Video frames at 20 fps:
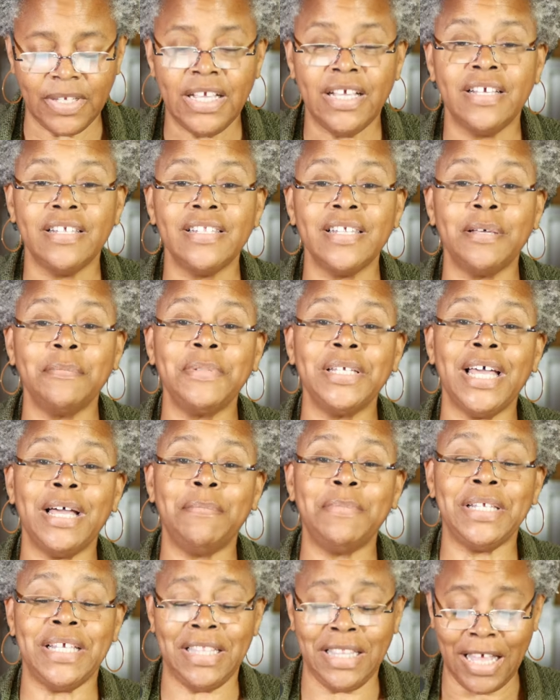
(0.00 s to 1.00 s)

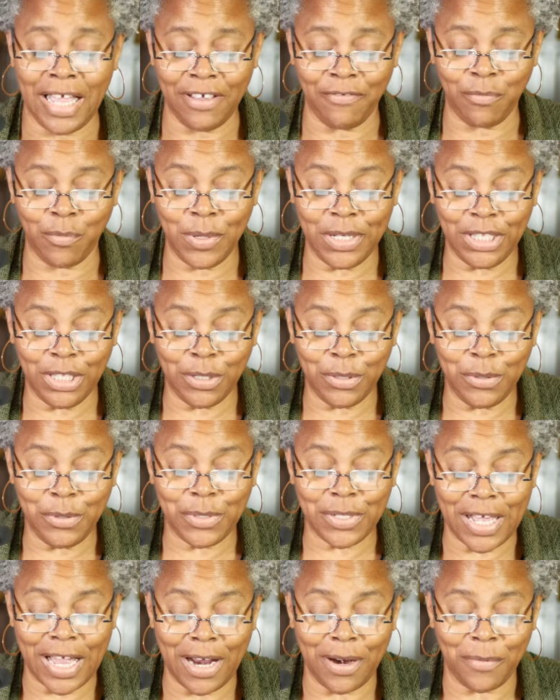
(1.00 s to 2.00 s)
Sometimes in life, we
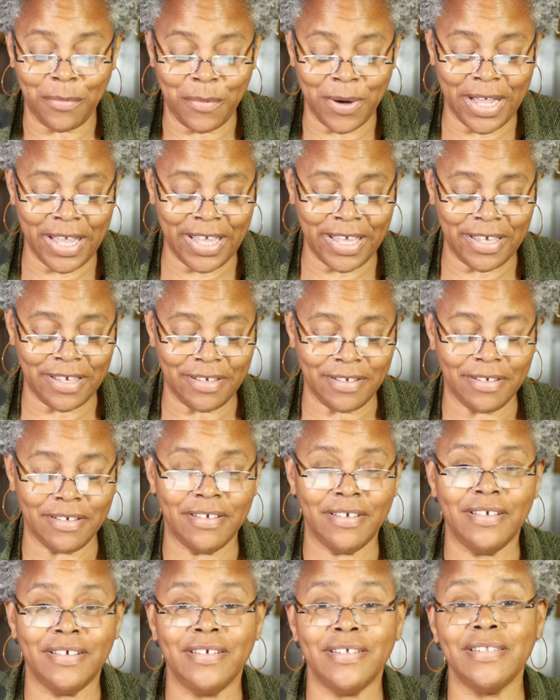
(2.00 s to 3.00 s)
lose our way.
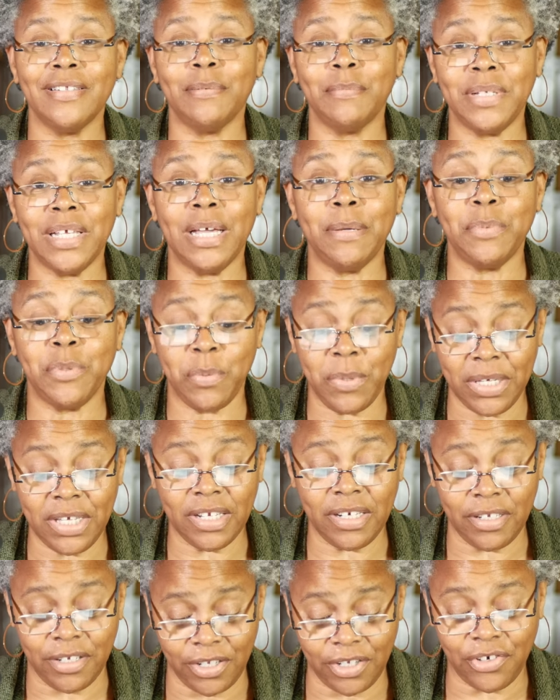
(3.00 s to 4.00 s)
Sometimes we
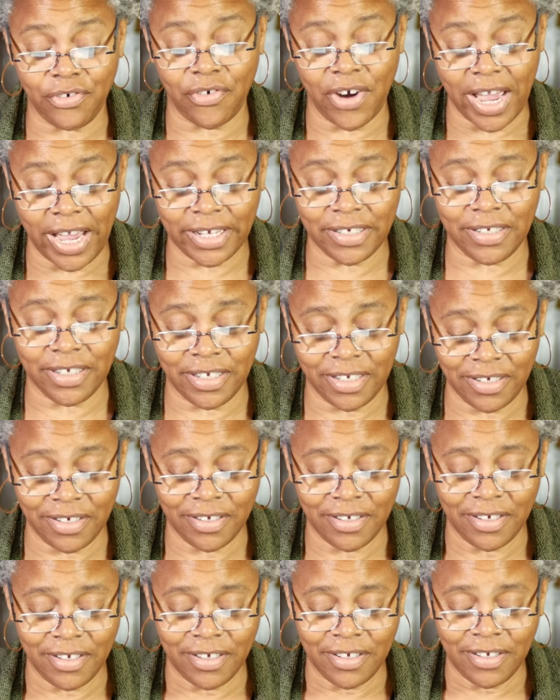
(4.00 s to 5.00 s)
get distracted.
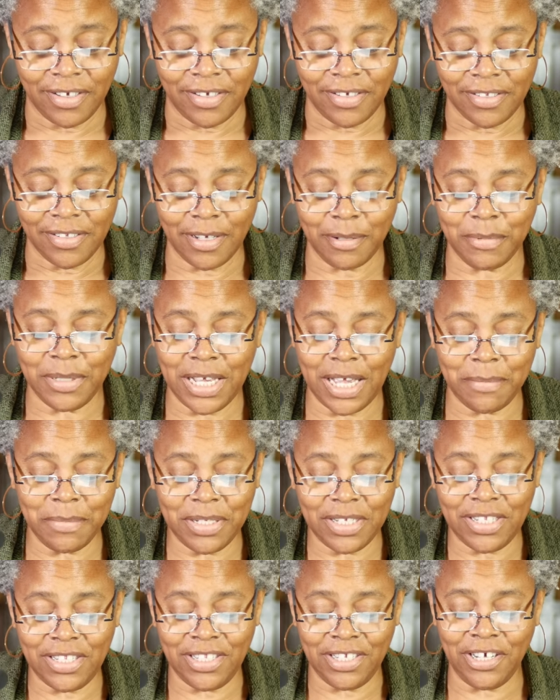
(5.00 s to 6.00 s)
Sometimes
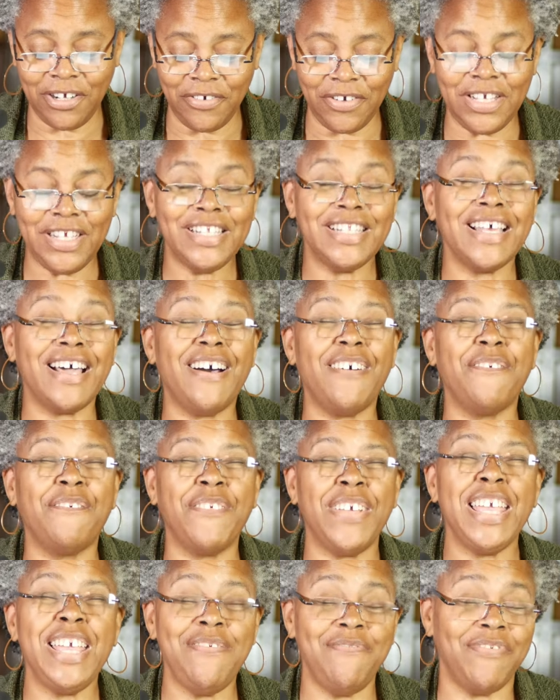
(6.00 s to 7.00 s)
a series of
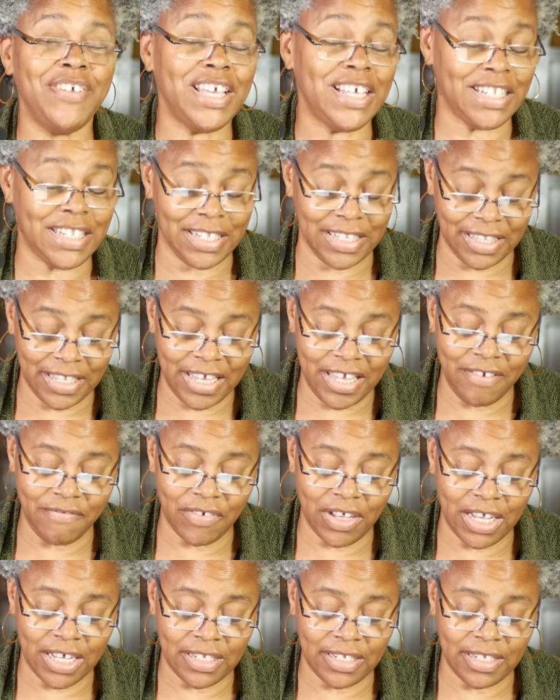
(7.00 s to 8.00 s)
events leave
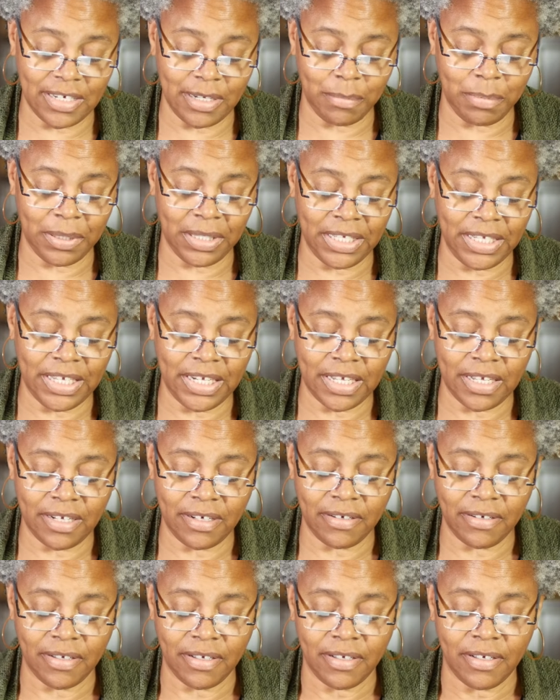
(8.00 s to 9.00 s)
us depleted.
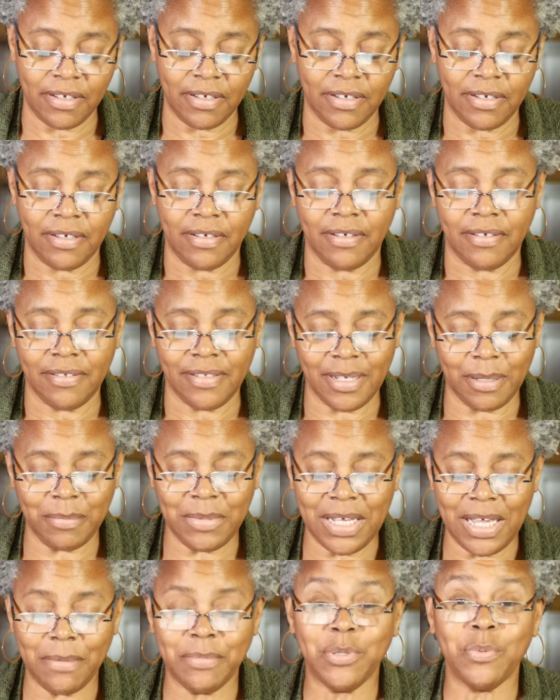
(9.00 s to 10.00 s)

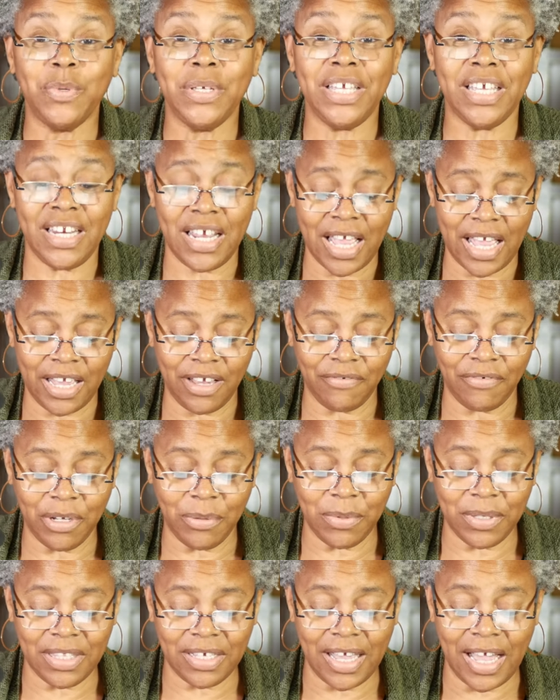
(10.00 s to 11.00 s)
Sometimes we get angry
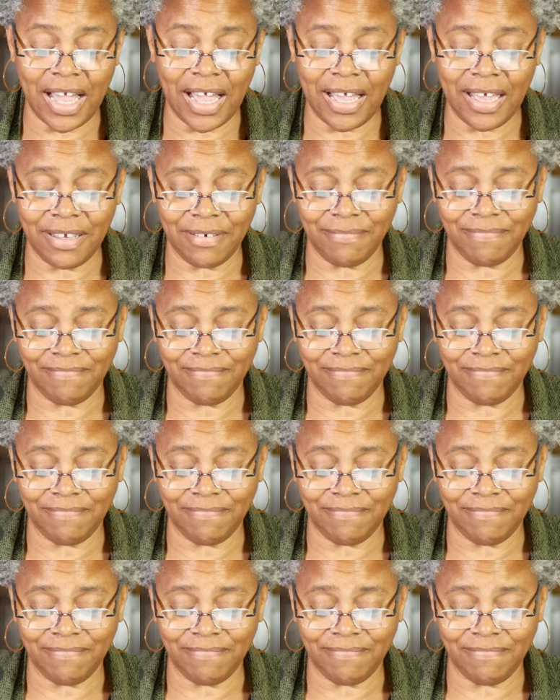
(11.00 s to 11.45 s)
with God.